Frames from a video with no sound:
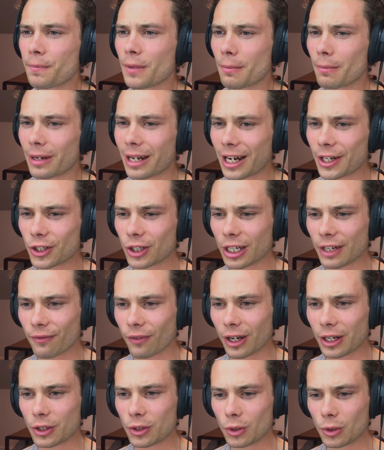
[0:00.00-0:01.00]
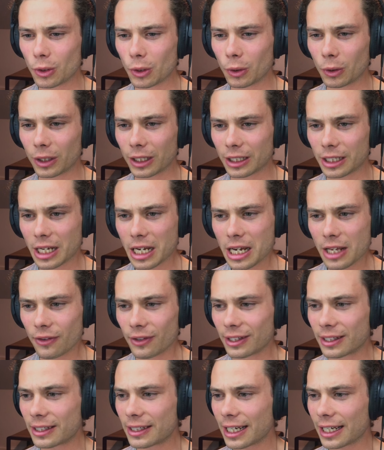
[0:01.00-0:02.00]
but actually if I do look at
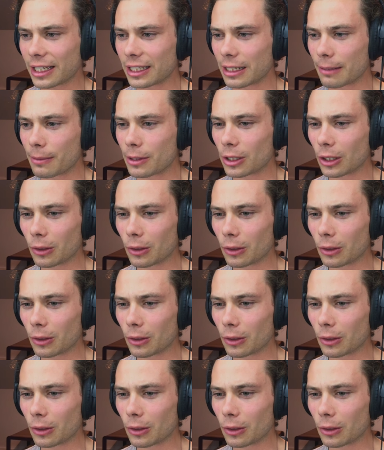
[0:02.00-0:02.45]
this second image,